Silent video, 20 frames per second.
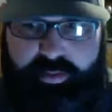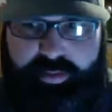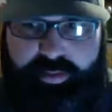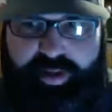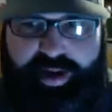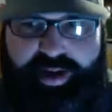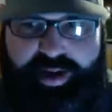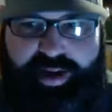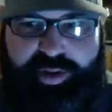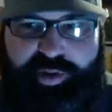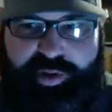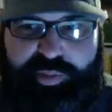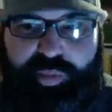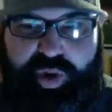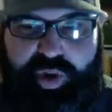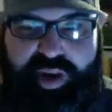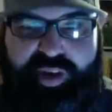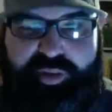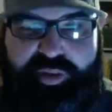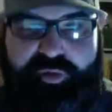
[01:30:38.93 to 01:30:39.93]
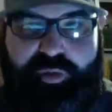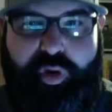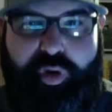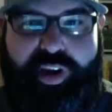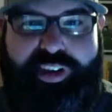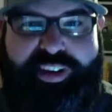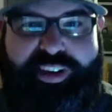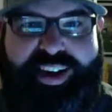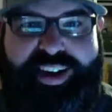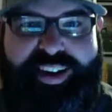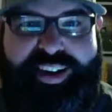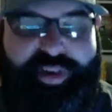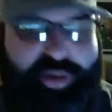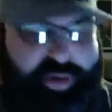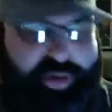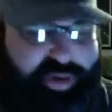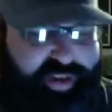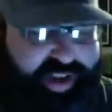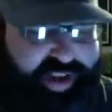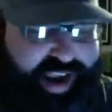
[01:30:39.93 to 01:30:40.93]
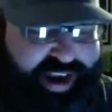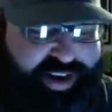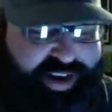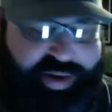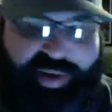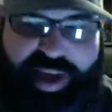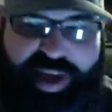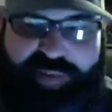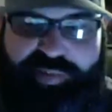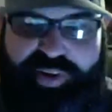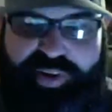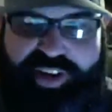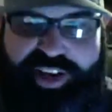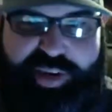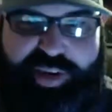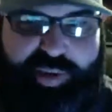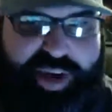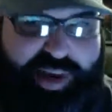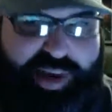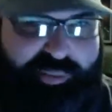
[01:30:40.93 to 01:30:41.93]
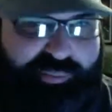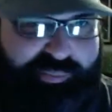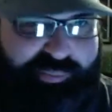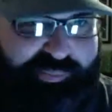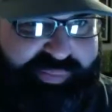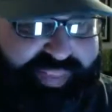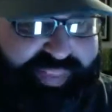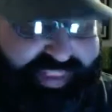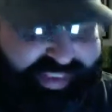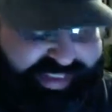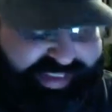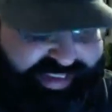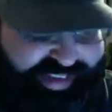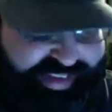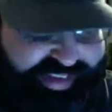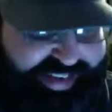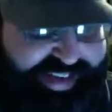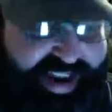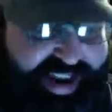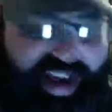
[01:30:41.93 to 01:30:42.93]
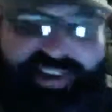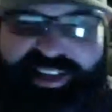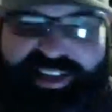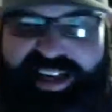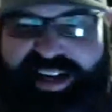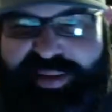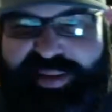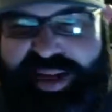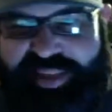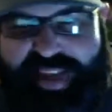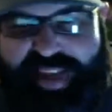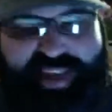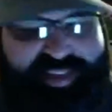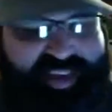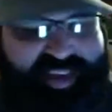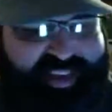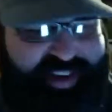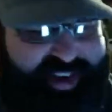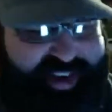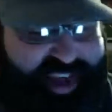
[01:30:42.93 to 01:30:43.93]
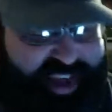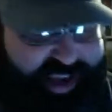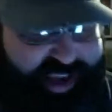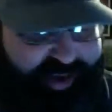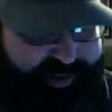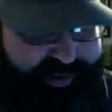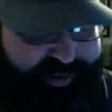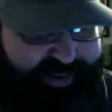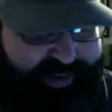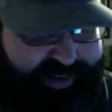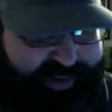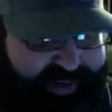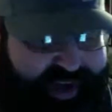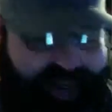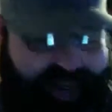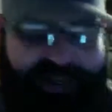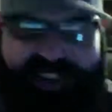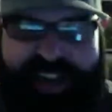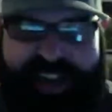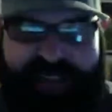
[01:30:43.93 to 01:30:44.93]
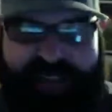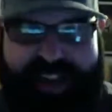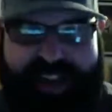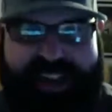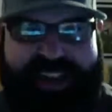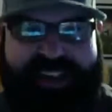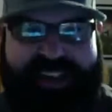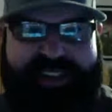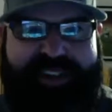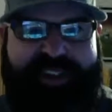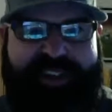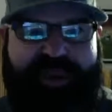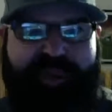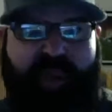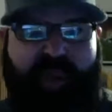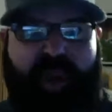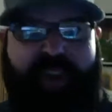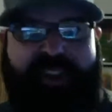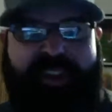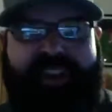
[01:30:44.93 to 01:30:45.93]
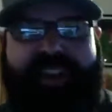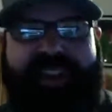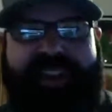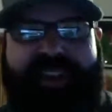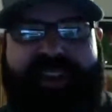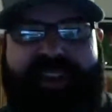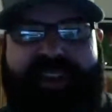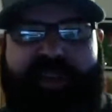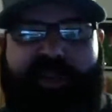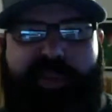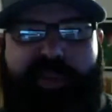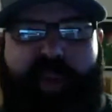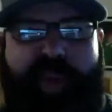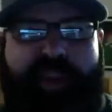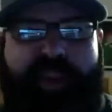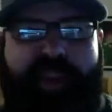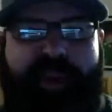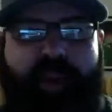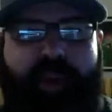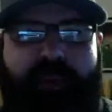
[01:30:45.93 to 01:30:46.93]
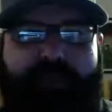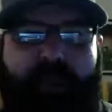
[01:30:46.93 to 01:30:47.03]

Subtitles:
I know, spoiler. I knew that'd perk you up. I was thinking about that the other day. Every time I hear spoiler, I think spoiler.